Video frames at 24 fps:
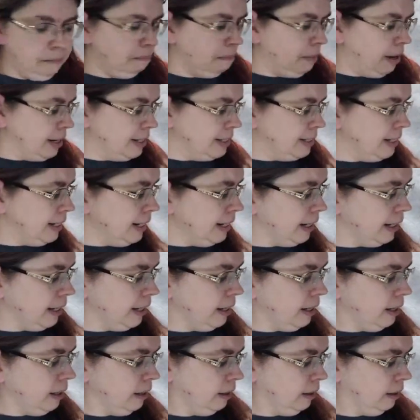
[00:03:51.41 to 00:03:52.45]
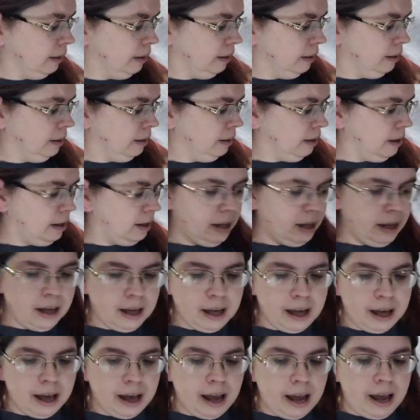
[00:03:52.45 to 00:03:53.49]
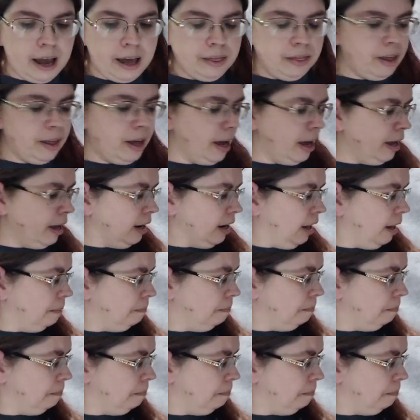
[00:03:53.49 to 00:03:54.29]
my D, and then